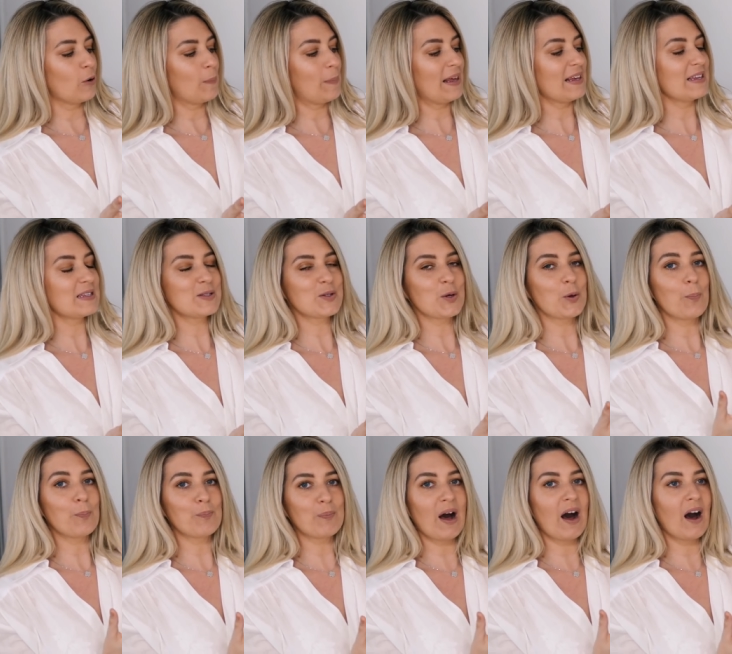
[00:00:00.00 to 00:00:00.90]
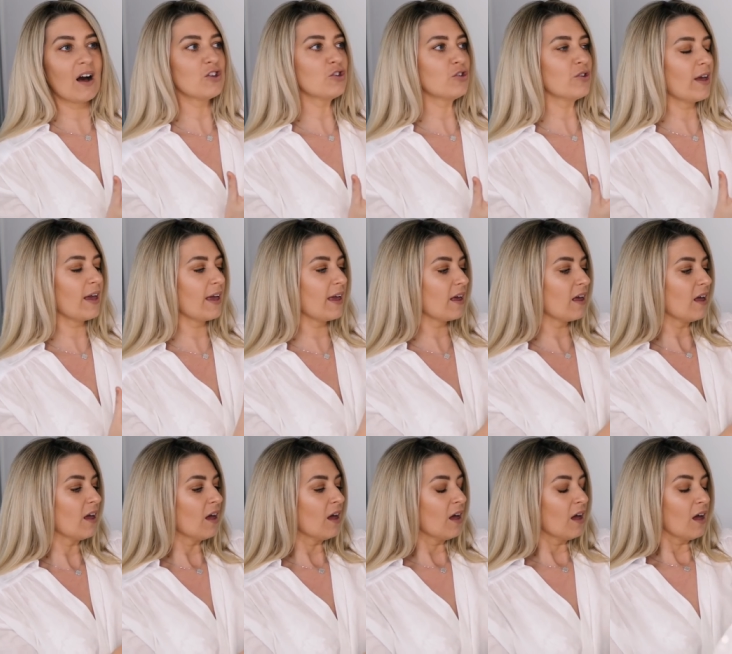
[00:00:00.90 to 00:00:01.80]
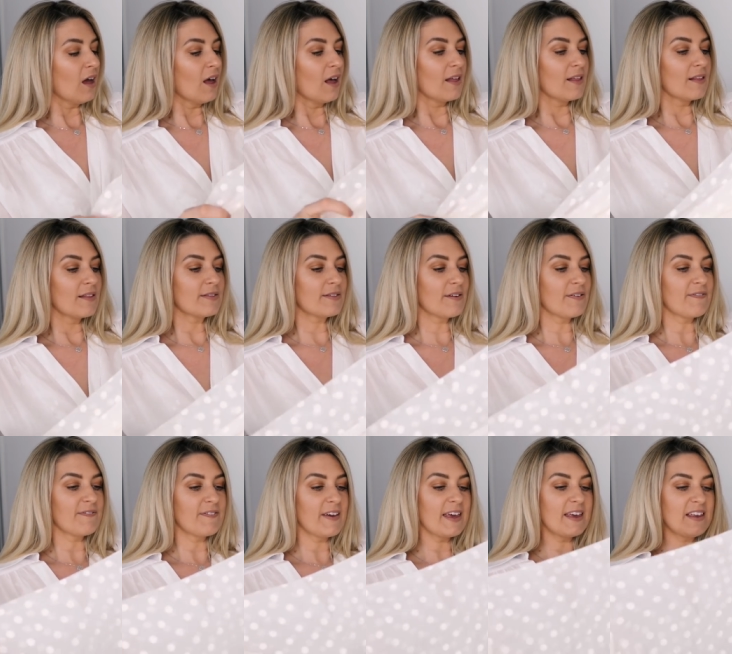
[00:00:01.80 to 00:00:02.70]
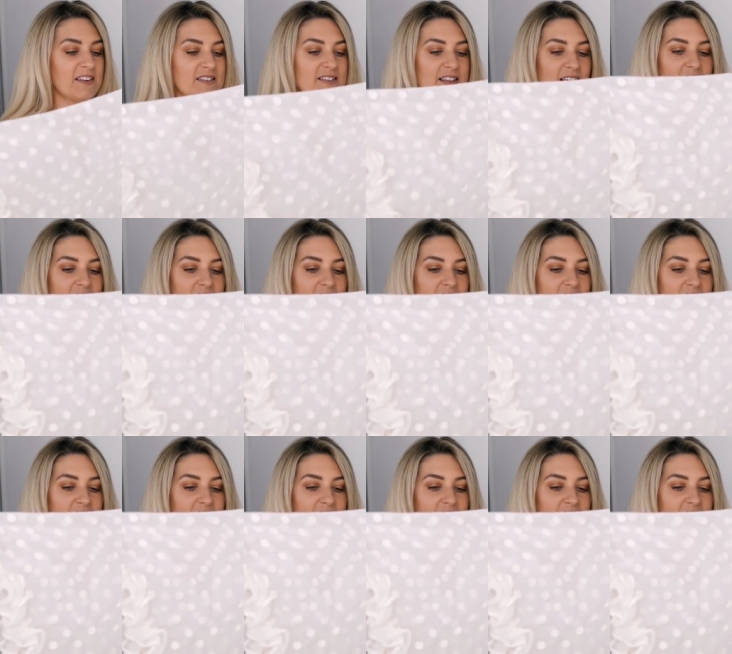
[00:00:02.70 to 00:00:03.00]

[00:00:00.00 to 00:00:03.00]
for a play suit, but you, it, the fit is